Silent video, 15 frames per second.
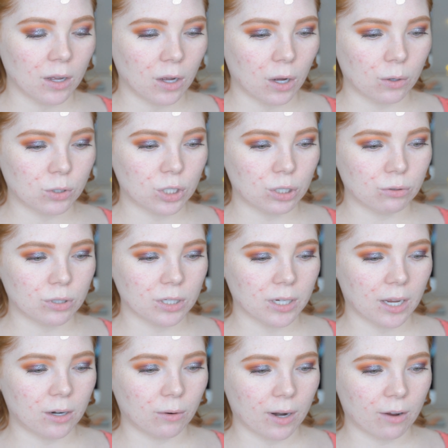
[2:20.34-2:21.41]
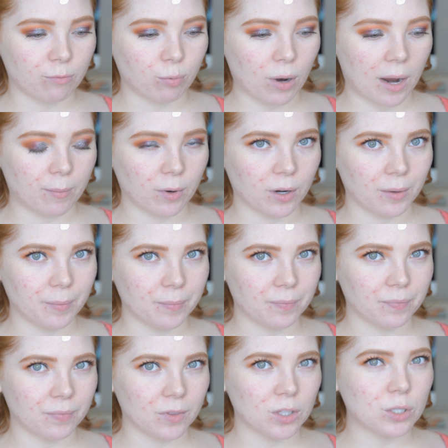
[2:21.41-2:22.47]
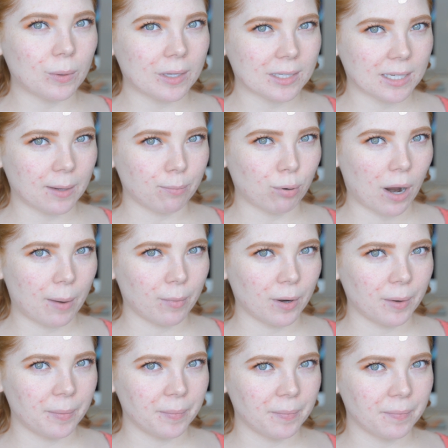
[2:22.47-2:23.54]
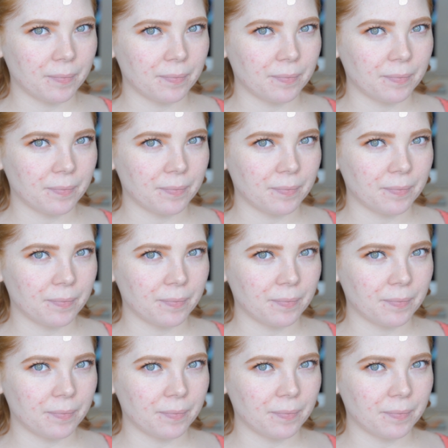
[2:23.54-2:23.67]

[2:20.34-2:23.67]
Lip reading: Oh shoot, I don't have primer. Do I skip primer?